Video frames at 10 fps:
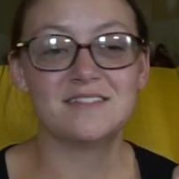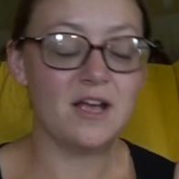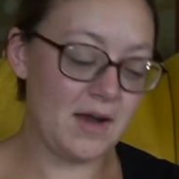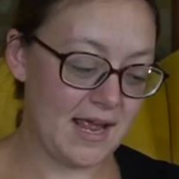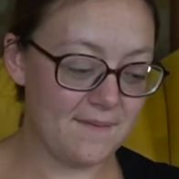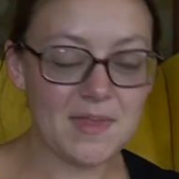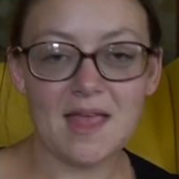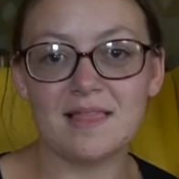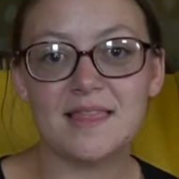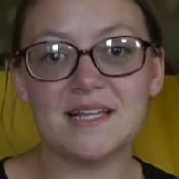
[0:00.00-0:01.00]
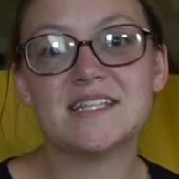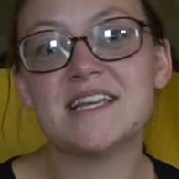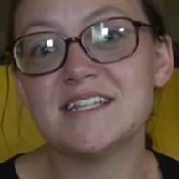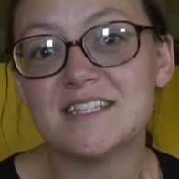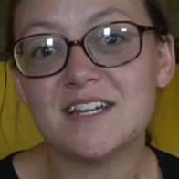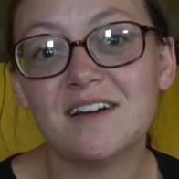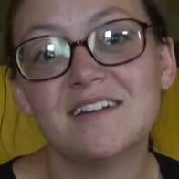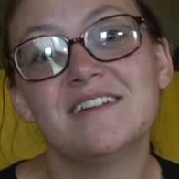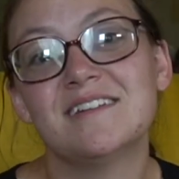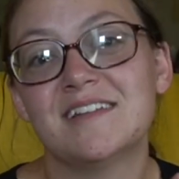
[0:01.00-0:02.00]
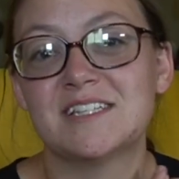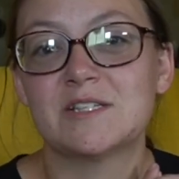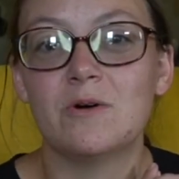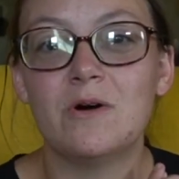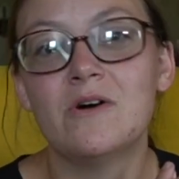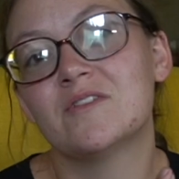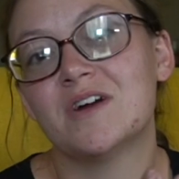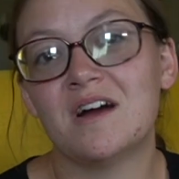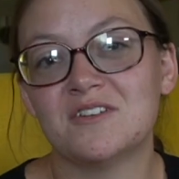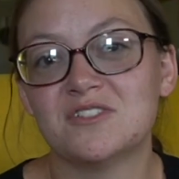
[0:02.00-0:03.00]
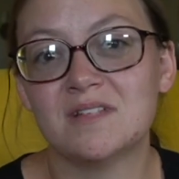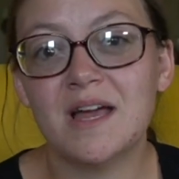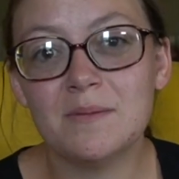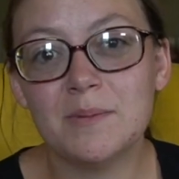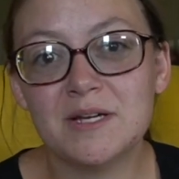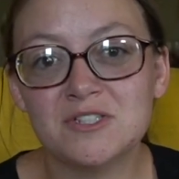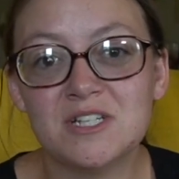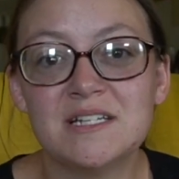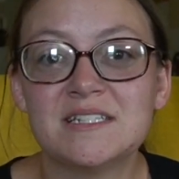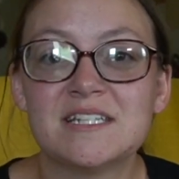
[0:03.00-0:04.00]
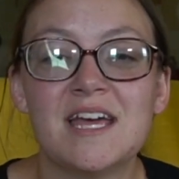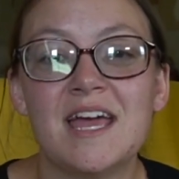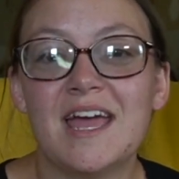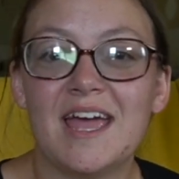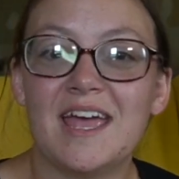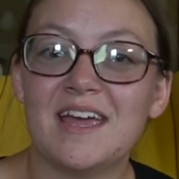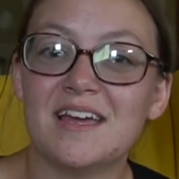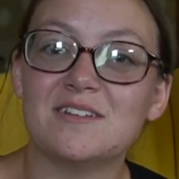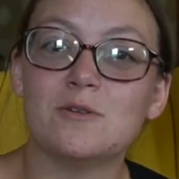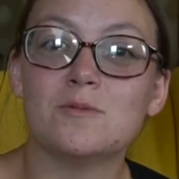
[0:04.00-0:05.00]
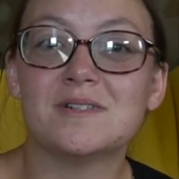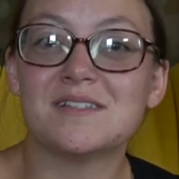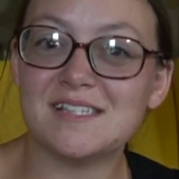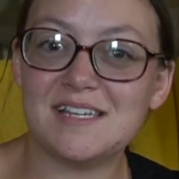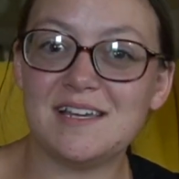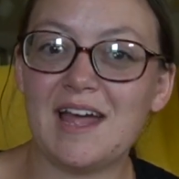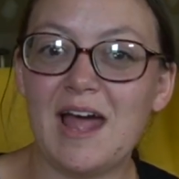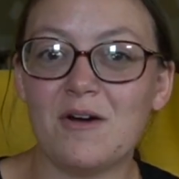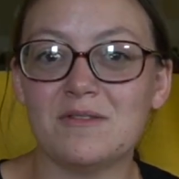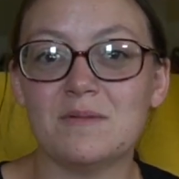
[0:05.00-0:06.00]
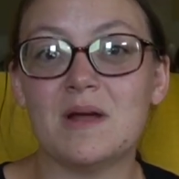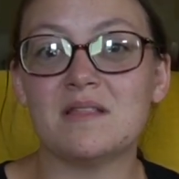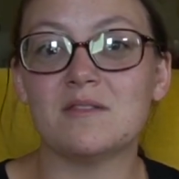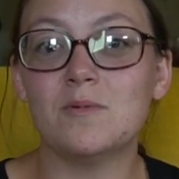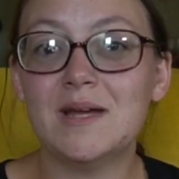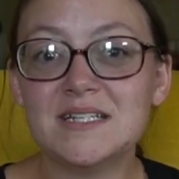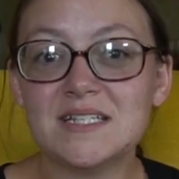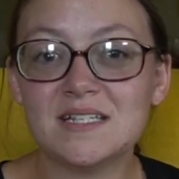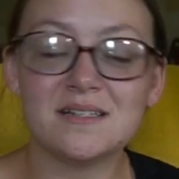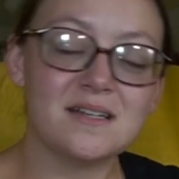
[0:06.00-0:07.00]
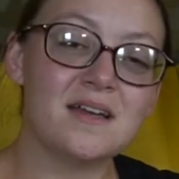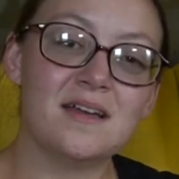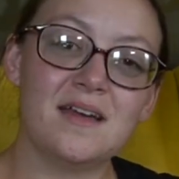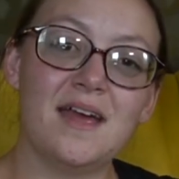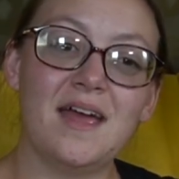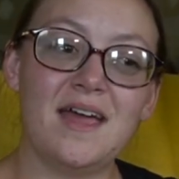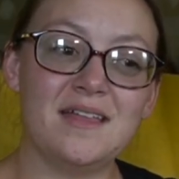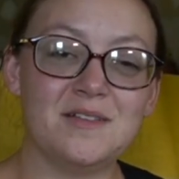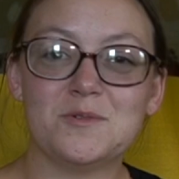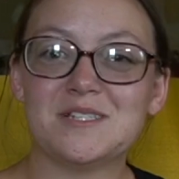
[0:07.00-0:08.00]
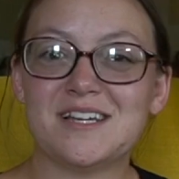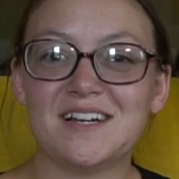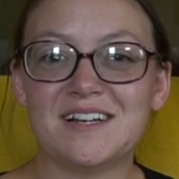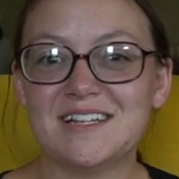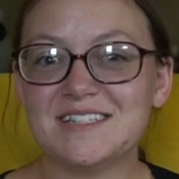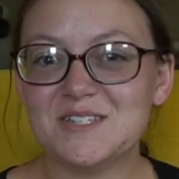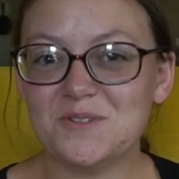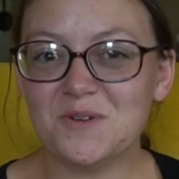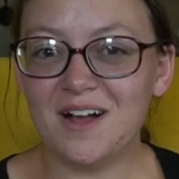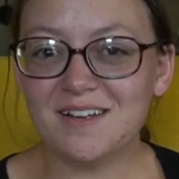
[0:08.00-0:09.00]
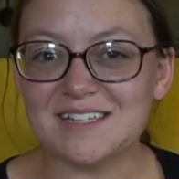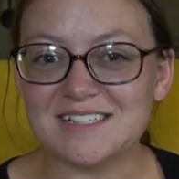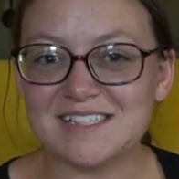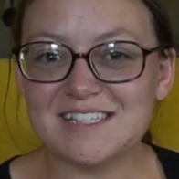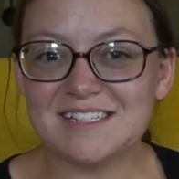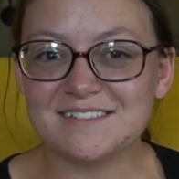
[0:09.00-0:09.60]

All right, let's get started. Let's go over our July budget and we'll see how the month went, and then we'll start into August.